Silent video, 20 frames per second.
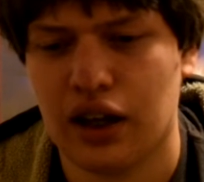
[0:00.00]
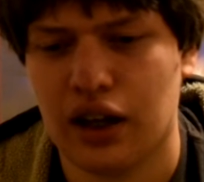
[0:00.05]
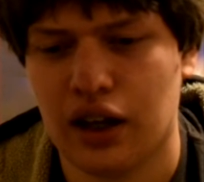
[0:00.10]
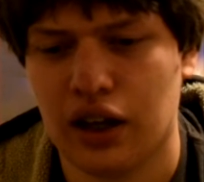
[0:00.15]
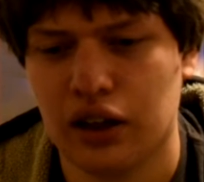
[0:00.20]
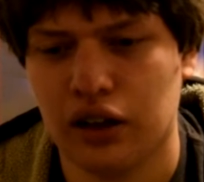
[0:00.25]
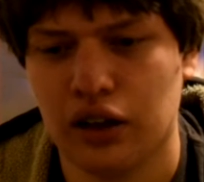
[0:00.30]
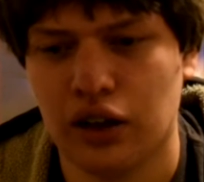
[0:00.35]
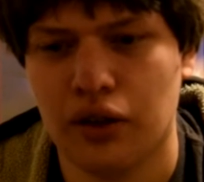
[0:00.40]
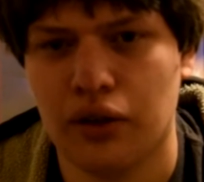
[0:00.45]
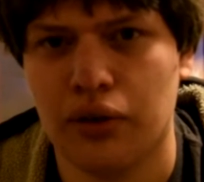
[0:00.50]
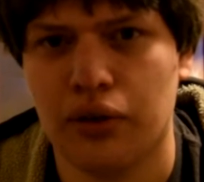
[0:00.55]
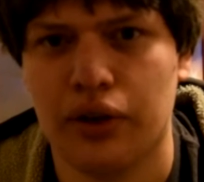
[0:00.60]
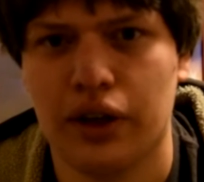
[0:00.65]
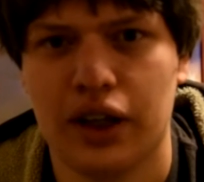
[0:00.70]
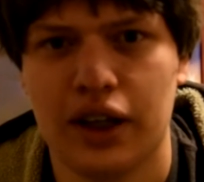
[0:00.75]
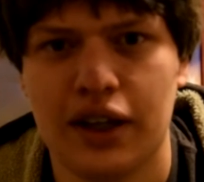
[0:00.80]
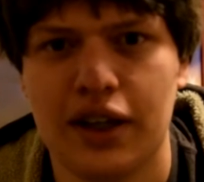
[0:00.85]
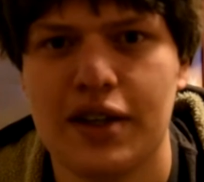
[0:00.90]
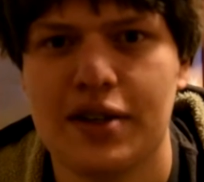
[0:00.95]
alone
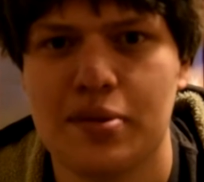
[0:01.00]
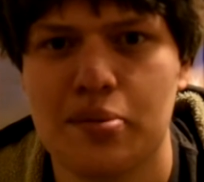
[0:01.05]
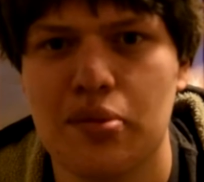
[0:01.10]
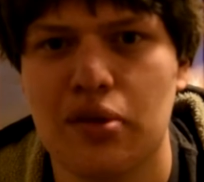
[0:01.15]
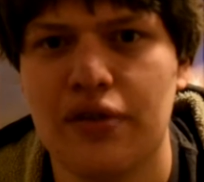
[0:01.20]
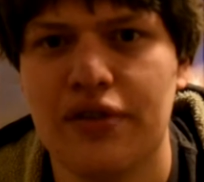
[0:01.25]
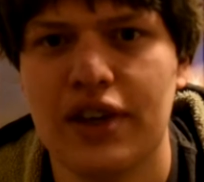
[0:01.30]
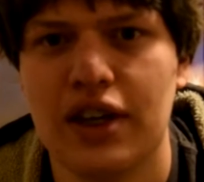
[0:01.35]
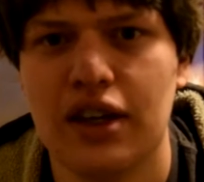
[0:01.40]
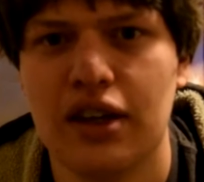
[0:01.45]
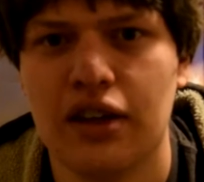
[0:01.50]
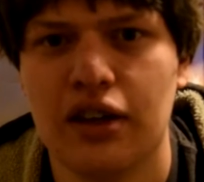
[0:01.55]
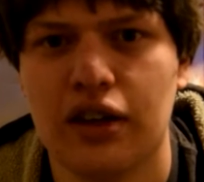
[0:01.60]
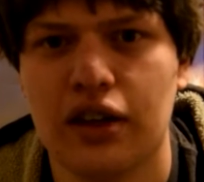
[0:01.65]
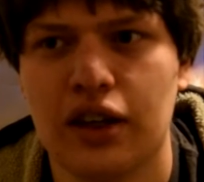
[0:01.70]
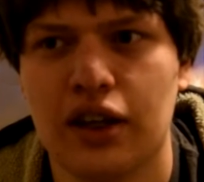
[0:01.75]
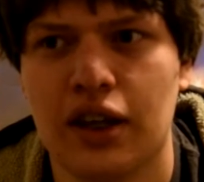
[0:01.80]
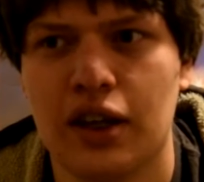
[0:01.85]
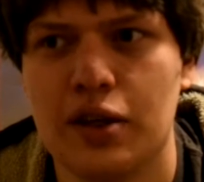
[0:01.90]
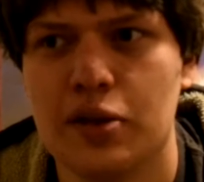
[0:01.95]
in this movie,
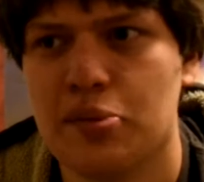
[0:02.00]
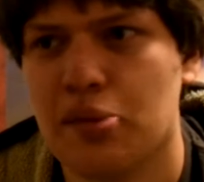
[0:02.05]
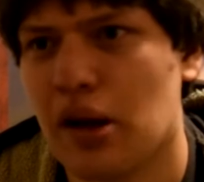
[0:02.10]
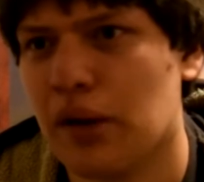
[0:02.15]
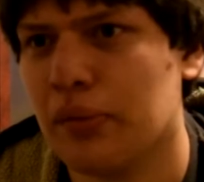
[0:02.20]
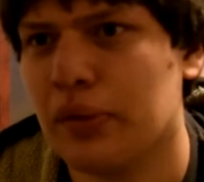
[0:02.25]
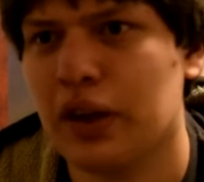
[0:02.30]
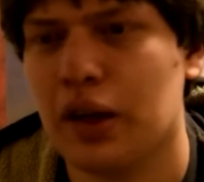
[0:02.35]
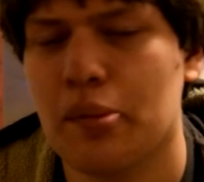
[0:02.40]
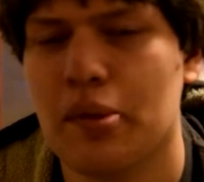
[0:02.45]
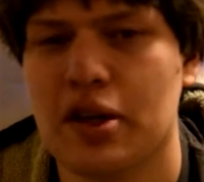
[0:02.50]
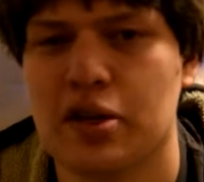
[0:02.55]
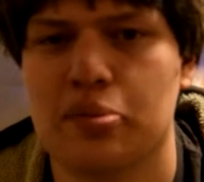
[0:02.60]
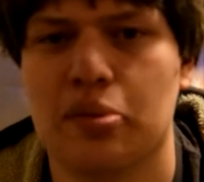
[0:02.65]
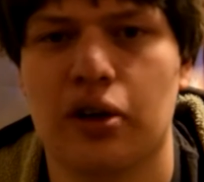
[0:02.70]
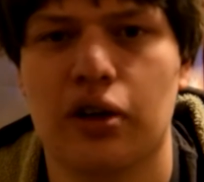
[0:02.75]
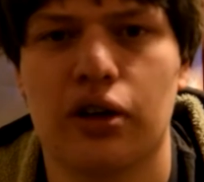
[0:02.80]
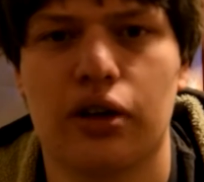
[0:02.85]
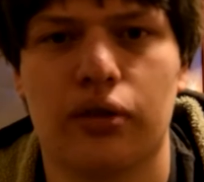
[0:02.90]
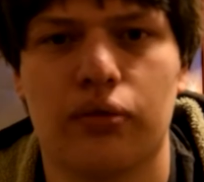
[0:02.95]
he's probably the best
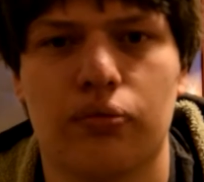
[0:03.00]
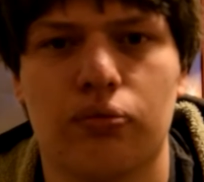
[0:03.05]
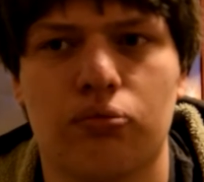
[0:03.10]
part.